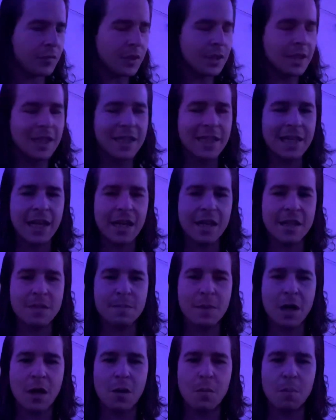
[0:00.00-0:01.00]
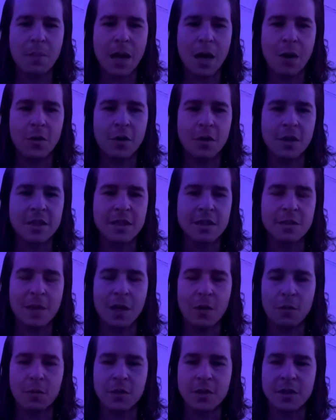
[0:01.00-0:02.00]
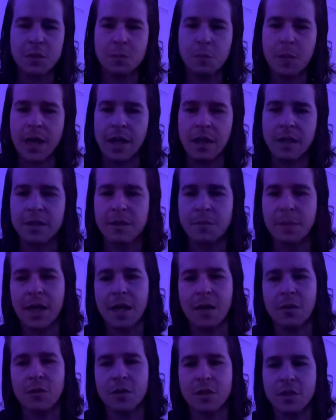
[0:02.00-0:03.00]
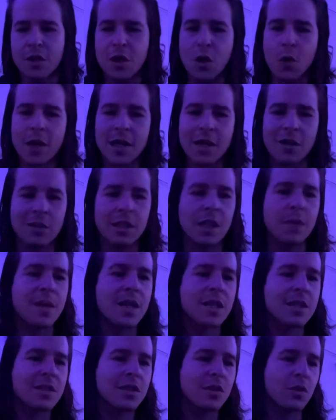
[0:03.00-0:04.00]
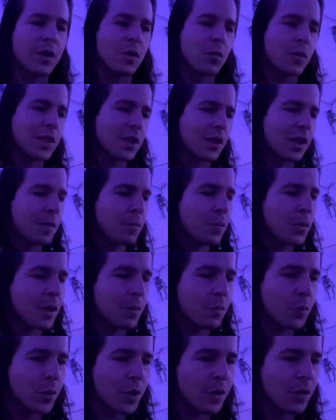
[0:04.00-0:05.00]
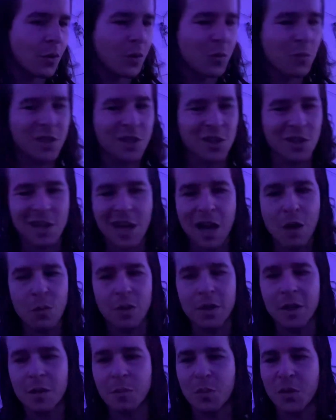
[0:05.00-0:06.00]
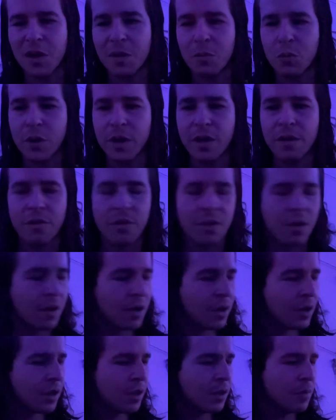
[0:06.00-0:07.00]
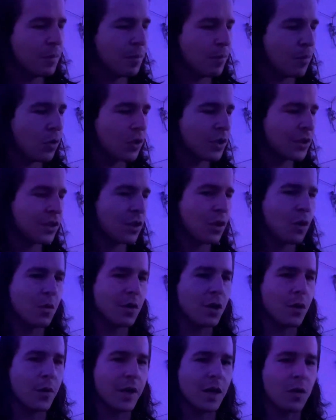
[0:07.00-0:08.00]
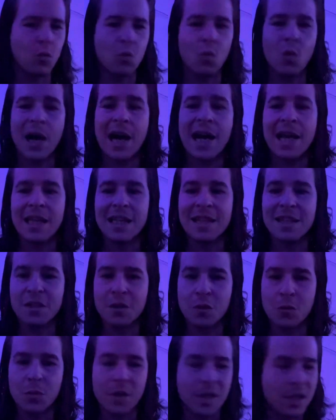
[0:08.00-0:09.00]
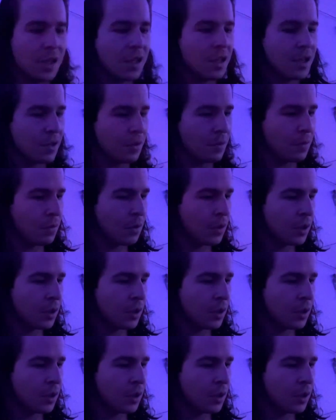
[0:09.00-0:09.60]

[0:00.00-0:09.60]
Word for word: again, it's about boundaries, it's about respect, it's about knowing your limits, knowing what you're going to put up with, knowing what you're not willing to put up with, more so knowing why you do what you do.